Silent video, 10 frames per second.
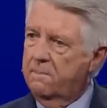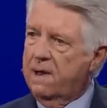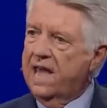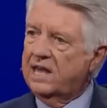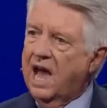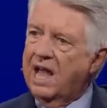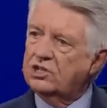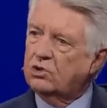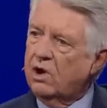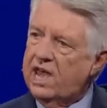by
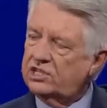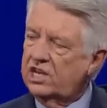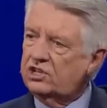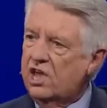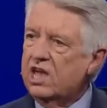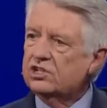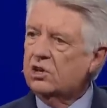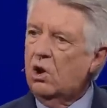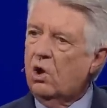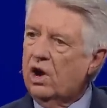God's grace and to His
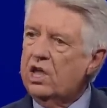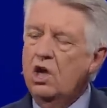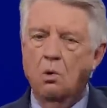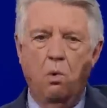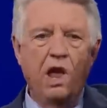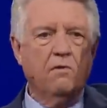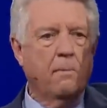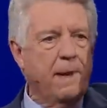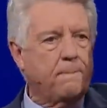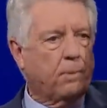glory, we
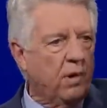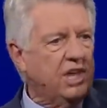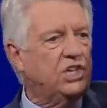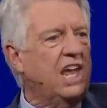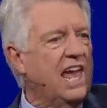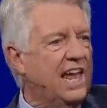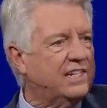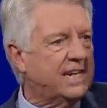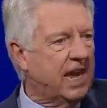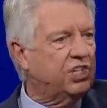will be preaching
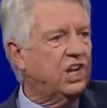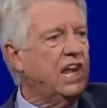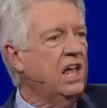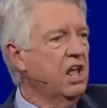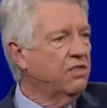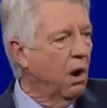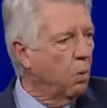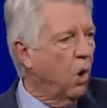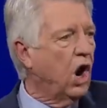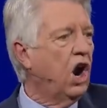and teaching the
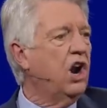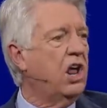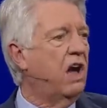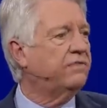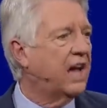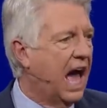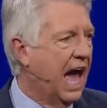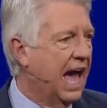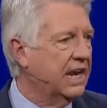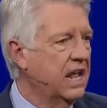Word of
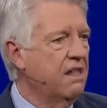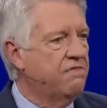God.